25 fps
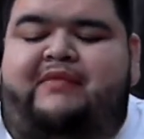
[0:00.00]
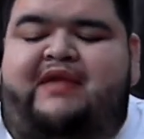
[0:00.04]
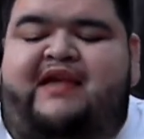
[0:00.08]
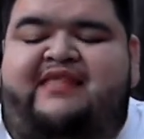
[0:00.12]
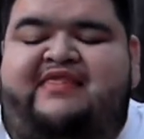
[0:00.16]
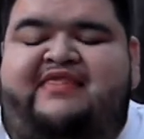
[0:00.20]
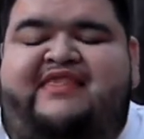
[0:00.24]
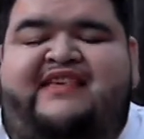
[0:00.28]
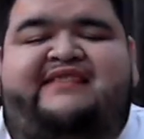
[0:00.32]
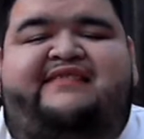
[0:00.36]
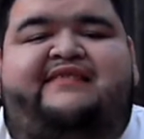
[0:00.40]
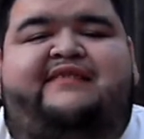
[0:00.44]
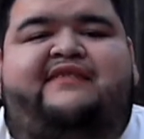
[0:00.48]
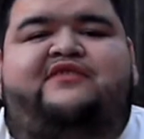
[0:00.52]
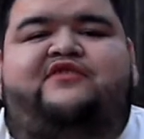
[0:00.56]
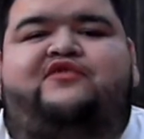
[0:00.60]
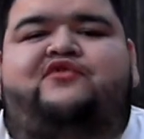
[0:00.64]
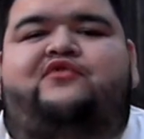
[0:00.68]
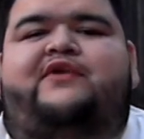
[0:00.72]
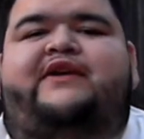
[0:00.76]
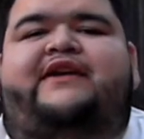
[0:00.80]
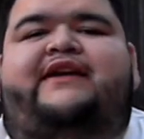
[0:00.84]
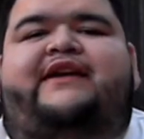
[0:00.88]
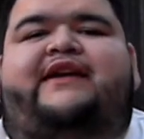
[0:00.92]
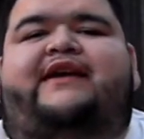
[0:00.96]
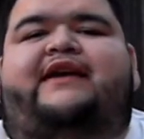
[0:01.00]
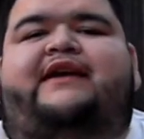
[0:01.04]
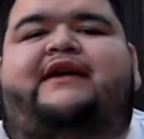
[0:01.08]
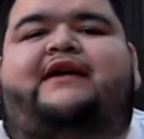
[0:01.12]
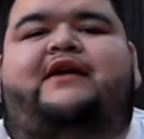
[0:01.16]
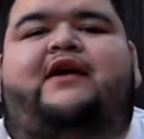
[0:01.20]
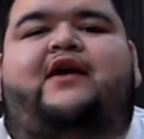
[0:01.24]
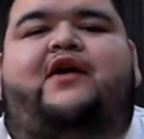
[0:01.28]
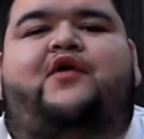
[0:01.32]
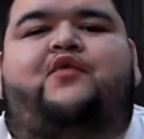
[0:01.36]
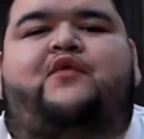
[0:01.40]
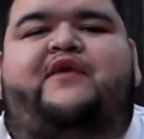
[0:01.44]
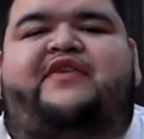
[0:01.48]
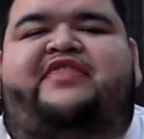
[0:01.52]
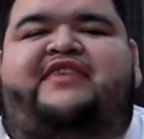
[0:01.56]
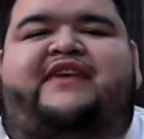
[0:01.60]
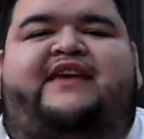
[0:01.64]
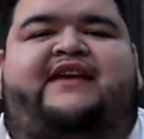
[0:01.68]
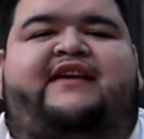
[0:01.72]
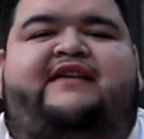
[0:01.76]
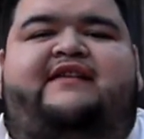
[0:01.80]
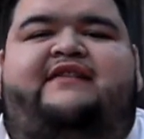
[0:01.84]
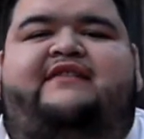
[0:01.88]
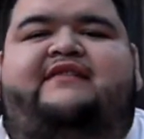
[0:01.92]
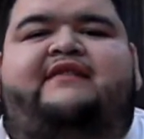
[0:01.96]
this is drinking with
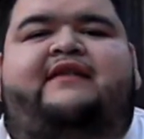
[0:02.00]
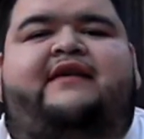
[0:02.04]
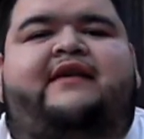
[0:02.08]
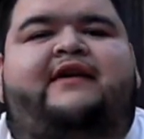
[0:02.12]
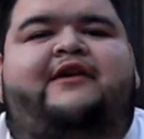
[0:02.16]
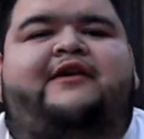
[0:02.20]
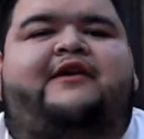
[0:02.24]
ease.